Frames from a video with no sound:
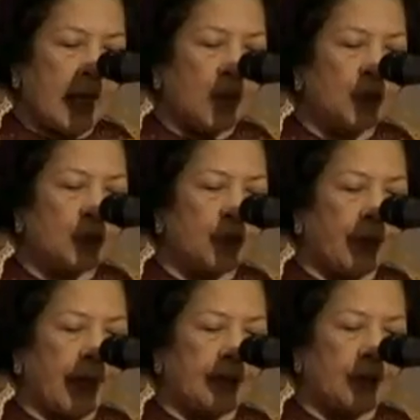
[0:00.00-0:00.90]
I wish to
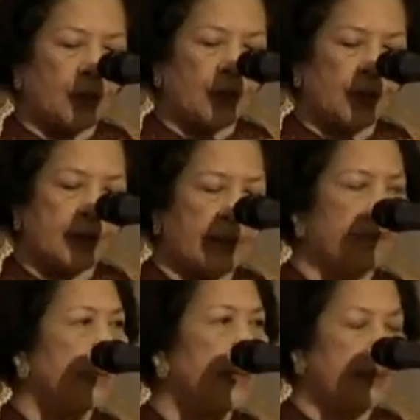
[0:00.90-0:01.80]
thank Datuk Sri
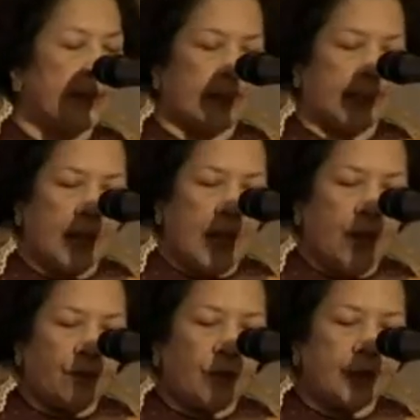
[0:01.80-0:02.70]
Salvamani
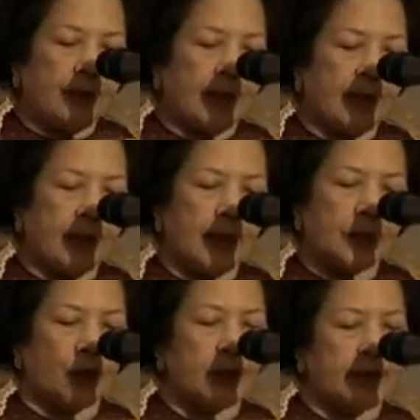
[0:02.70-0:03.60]
for giving
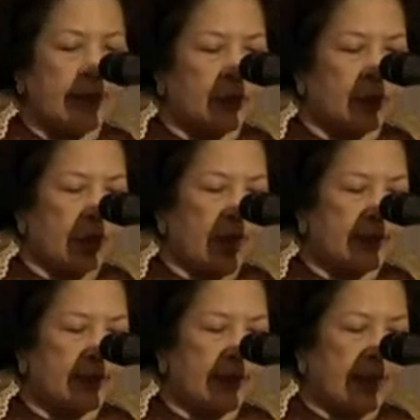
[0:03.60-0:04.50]
his consent to
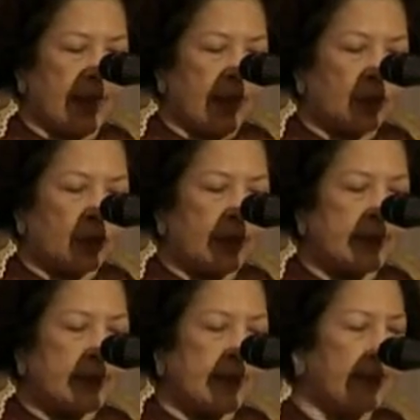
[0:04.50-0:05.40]
us to
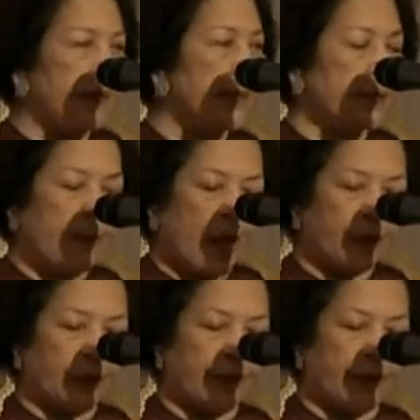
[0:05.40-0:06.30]
undertake this
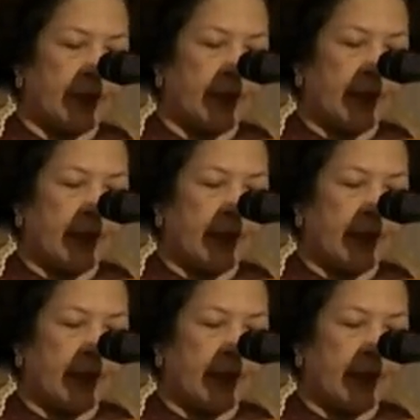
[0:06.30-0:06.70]
biography